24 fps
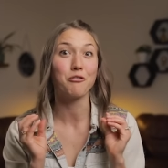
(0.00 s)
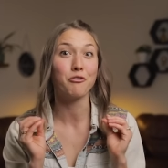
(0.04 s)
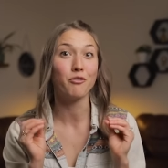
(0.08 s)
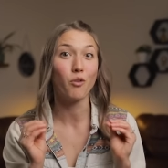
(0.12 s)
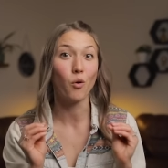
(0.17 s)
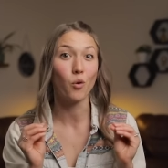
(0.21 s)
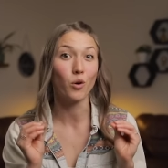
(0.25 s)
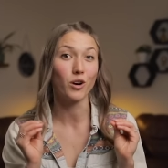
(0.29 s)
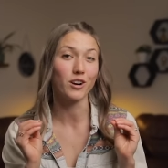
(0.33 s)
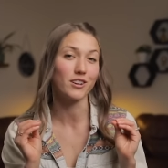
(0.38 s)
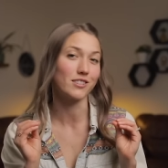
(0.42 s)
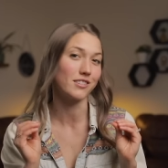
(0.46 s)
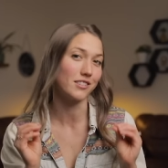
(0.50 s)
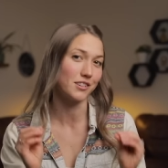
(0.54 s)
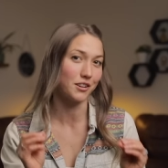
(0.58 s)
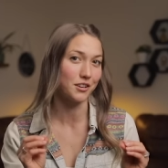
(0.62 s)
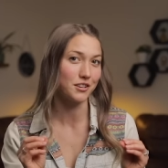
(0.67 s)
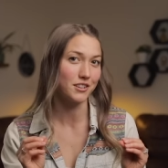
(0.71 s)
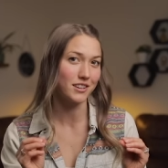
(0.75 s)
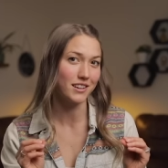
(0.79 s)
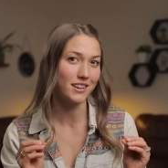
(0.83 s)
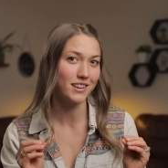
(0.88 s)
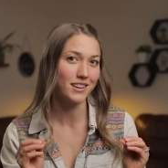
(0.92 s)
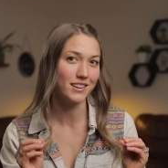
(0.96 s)
for
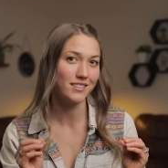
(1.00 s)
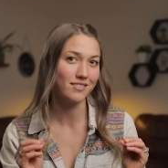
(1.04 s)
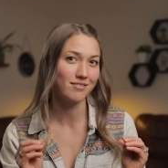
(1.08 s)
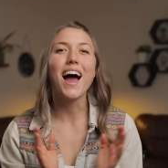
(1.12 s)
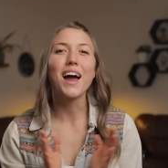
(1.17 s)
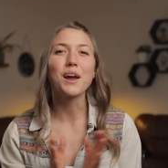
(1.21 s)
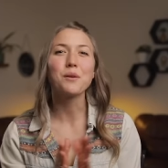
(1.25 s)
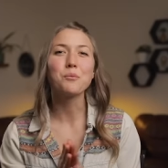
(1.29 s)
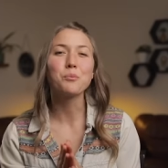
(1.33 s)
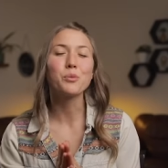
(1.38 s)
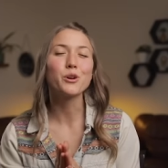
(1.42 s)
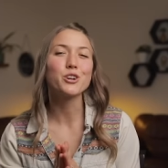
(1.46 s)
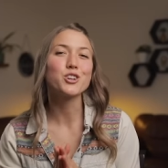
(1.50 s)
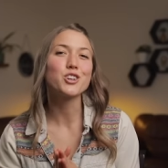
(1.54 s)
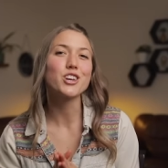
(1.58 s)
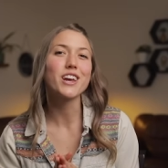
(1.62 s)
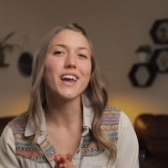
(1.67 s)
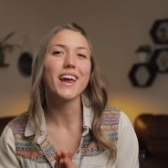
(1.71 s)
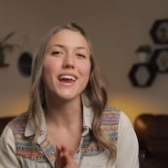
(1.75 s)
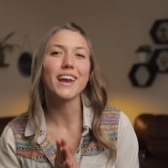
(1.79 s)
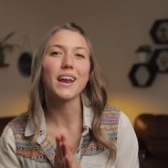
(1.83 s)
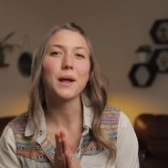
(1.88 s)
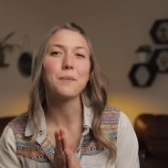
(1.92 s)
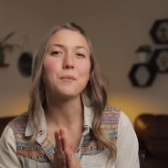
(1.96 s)
certain. I'm Bridget,
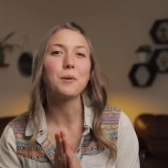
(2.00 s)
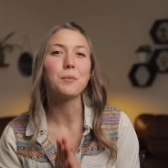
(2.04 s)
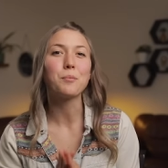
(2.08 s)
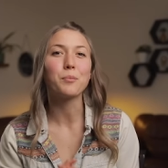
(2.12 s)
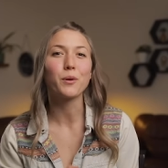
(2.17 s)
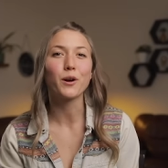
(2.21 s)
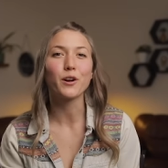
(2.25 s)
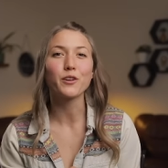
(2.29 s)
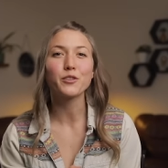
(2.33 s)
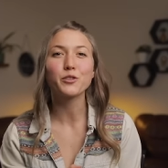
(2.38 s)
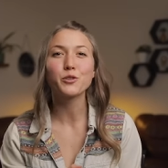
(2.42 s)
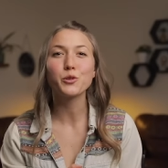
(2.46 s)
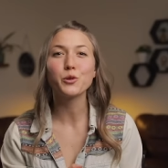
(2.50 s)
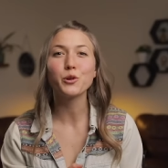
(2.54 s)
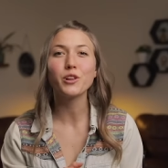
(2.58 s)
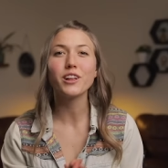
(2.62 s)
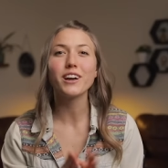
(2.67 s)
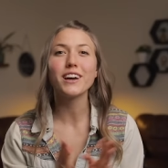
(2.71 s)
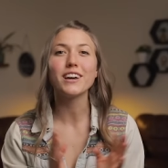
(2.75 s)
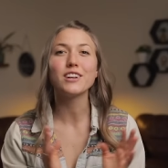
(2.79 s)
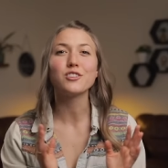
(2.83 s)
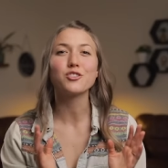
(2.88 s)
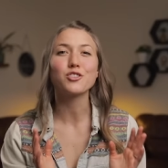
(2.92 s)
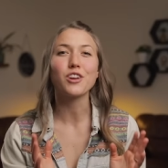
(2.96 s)
and I'm a birth doula
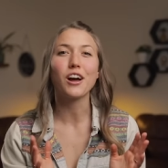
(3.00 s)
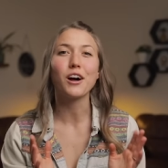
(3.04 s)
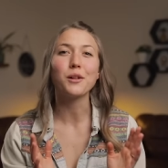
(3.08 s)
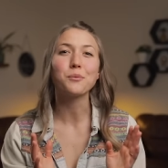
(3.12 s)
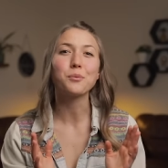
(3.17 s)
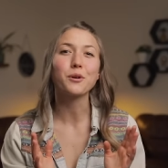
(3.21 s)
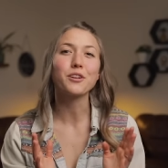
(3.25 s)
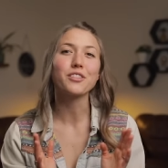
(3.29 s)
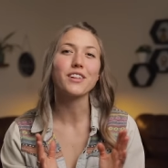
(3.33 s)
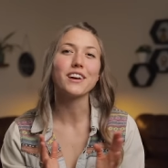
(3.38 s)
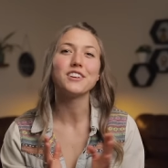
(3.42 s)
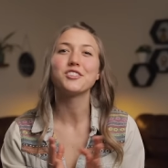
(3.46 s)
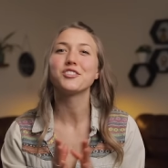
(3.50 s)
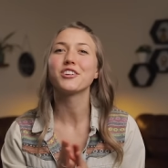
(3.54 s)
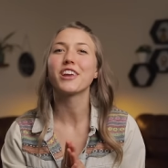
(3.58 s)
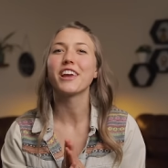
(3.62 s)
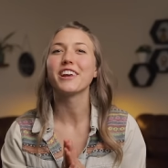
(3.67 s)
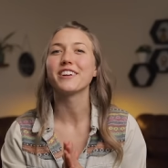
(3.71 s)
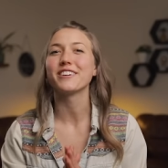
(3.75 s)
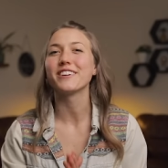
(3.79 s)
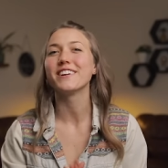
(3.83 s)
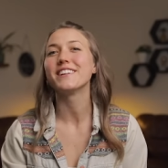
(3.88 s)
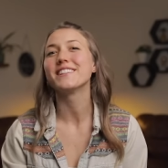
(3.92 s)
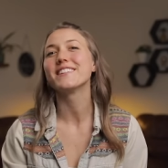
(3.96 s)
and childbirth
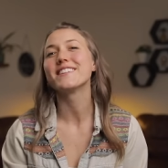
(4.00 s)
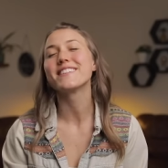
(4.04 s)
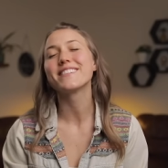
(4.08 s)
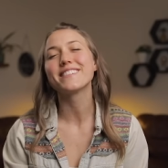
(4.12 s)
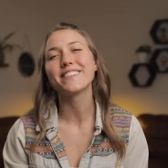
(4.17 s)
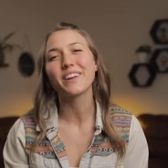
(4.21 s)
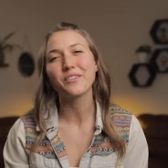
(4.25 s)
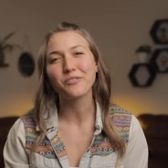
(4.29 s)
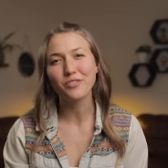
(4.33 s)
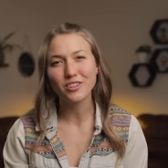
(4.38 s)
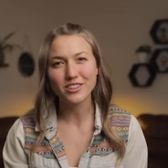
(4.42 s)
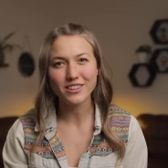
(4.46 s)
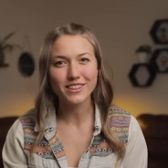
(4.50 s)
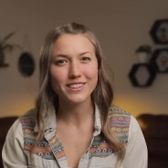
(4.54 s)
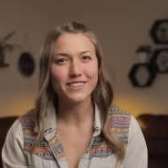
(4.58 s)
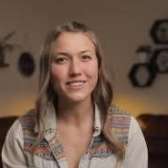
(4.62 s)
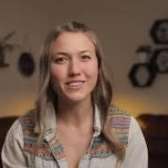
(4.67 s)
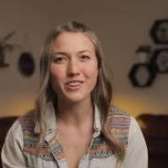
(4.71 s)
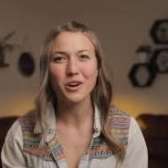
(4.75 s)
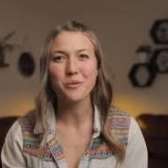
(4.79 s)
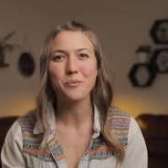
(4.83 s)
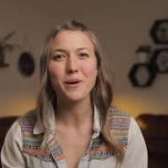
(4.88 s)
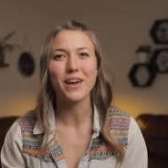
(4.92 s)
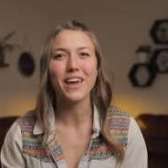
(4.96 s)
educator in the San
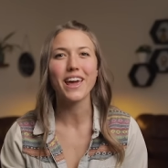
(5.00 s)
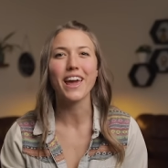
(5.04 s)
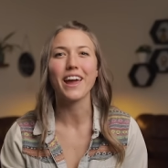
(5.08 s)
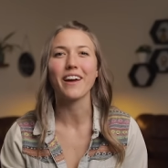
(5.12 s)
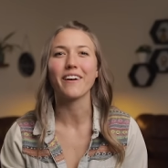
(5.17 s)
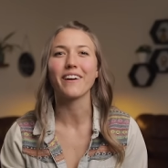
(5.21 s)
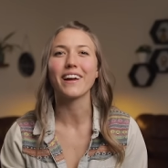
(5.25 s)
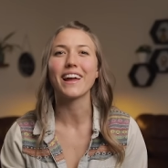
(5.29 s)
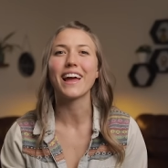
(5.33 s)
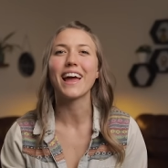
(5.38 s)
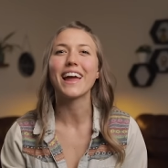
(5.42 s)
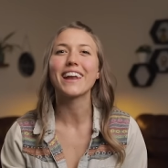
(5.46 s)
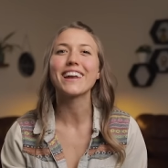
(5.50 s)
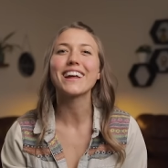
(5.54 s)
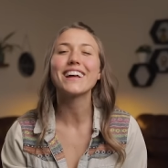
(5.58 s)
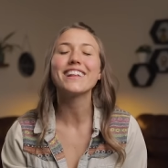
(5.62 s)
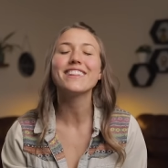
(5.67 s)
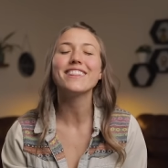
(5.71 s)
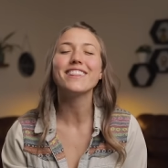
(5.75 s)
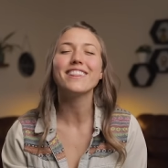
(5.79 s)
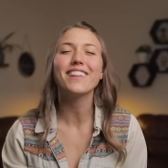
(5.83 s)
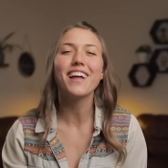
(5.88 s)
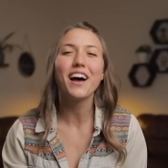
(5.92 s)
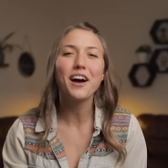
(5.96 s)
Francisco Bay Area, and I
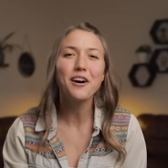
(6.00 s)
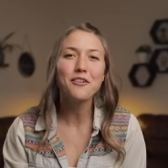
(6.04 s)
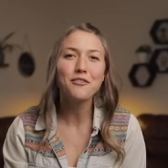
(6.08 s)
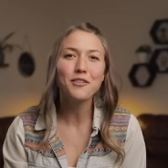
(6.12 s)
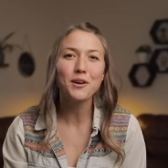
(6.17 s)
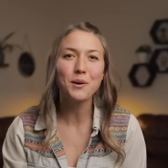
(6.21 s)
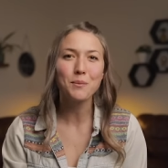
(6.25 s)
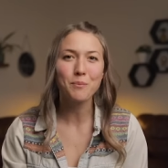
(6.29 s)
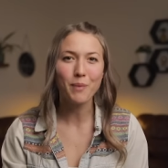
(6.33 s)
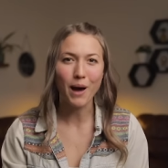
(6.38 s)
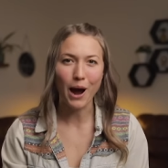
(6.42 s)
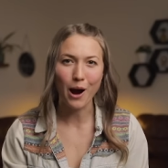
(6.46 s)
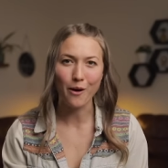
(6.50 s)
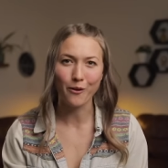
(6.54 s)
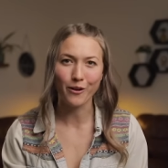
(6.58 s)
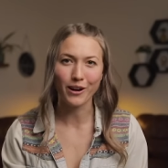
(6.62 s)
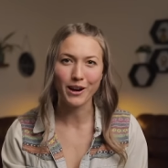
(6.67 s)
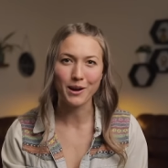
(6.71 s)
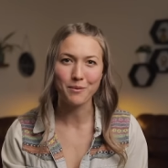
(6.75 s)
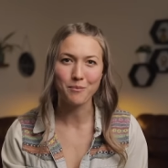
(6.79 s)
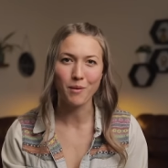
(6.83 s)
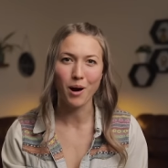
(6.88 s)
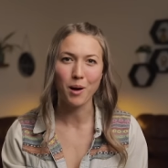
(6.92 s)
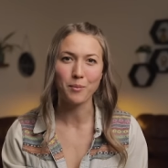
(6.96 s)
love
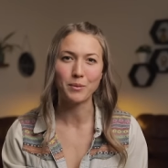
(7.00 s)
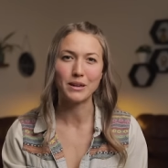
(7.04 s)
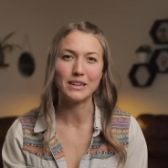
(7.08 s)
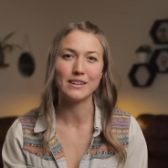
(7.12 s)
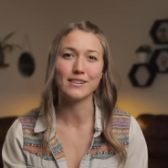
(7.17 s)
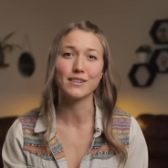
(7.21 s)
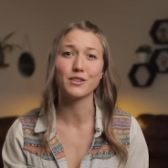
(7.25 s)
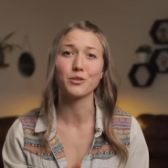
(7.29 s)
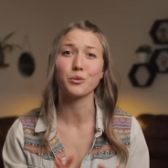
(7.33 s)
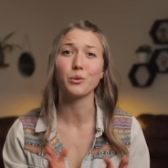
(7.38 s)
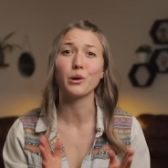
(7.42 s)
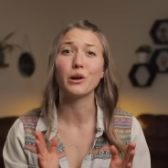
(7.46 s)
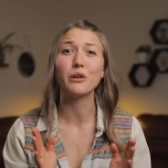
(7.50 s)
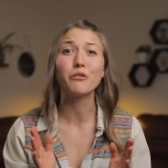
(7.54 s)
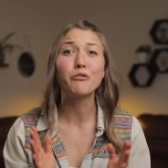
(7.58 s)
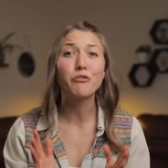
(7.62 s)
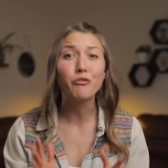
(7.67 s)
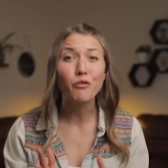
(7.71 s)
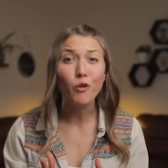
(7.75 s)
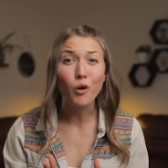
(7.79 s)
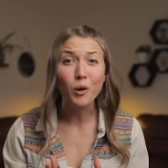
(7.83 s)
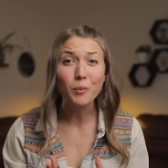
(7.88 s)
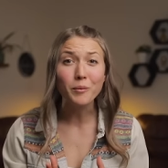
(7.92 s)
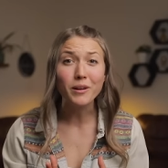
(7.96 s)
empowering mamas through
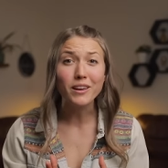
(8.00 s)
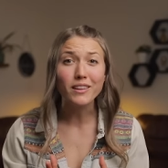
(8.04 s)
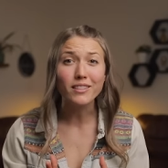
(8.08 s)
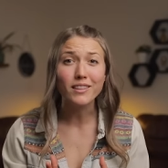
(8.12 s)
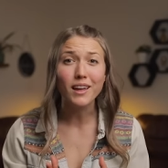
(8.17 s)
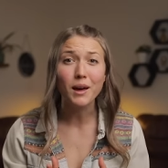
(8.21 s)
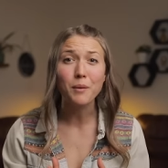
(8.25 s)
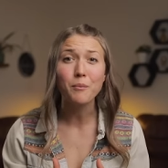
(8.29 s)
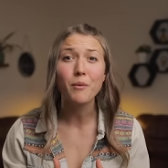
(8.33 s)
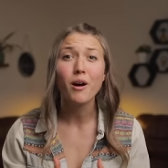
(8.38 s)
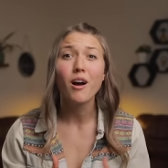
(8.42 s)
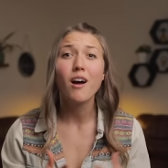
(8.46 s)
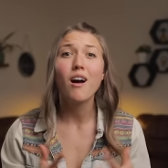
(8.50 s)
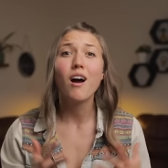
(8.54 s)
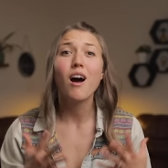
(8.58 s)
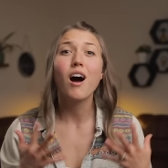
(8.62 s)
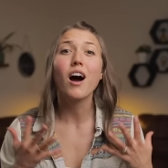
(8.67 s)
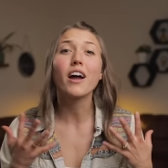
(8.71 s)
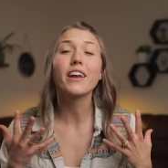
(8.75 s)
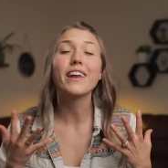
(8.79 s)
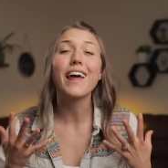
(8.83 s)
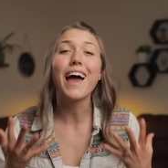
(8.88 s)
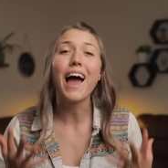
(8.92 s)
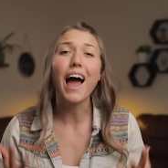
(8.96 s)
informing them
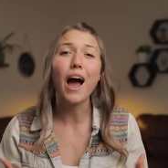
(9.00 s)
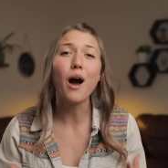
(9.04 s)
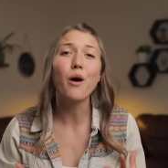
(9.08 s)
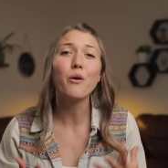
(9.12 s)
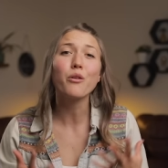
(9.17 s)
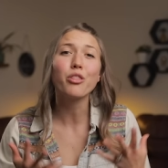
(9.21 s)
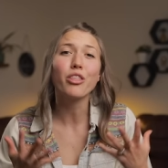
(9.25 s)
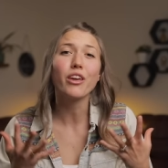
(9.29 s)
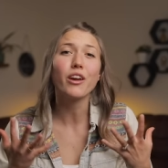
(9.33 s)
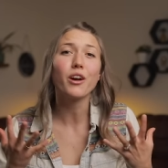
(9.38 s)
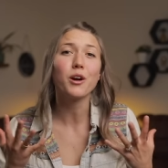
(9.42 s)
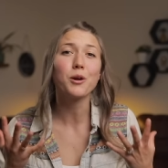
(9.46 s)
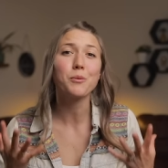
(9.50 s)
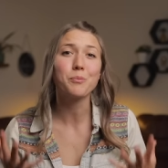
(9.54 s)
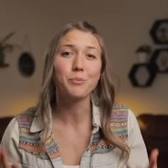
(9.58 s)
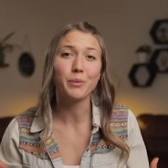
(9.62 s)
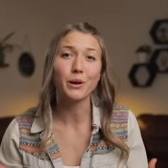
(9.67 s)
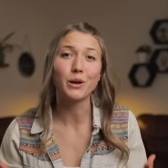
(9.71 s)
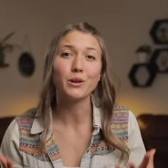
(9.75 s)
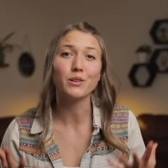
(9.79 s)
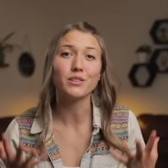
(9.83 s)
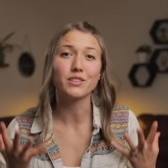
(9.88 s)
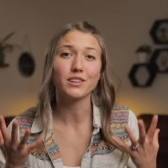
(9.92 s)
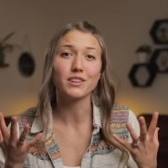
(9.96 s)
on how they are
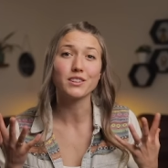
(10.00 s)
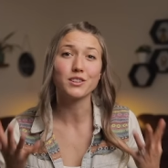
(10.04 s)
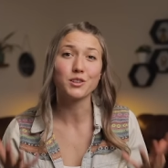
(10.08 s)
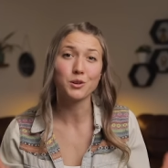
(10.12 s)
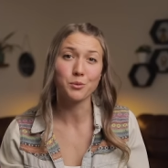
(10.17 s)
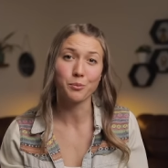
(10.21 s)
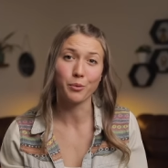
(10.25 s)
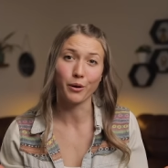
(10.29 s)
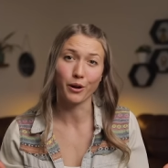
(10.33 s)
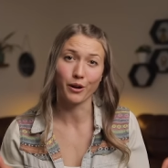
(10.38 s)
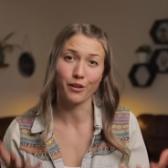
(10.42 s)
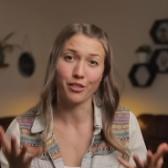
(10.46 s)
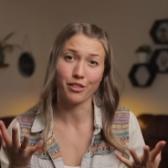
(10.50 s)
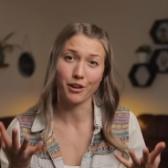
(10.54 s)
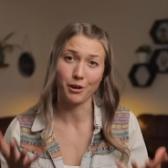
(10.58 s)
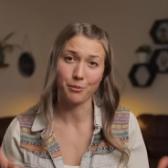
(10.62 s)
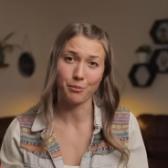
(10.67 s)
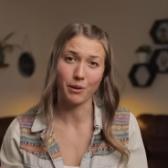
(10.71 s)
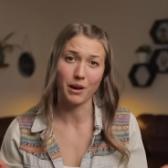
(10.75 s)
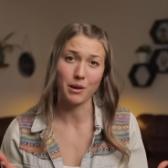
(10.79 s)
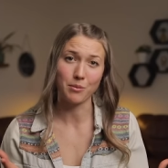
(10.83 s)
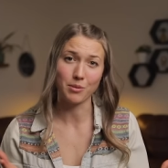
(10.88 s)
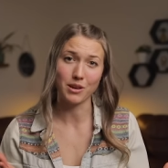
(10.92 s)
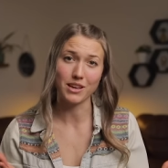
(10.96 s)
built to birth their
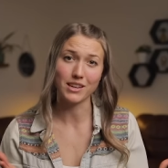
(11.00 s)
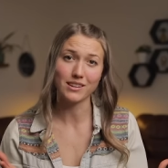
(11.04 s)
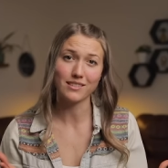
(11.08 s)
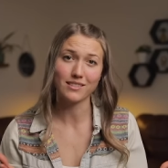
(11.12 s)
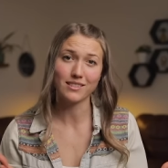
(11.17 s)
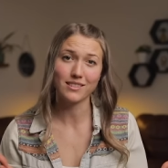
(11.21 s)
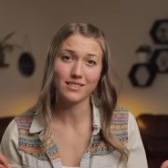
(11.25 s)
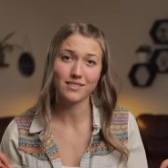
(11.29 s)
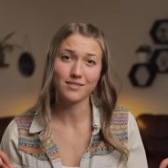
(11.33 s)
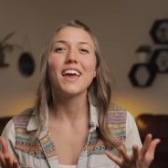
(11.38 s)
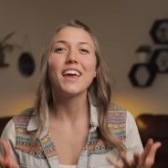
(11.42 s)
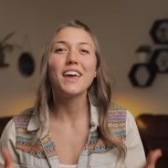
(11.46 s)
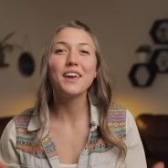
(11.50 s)
babies.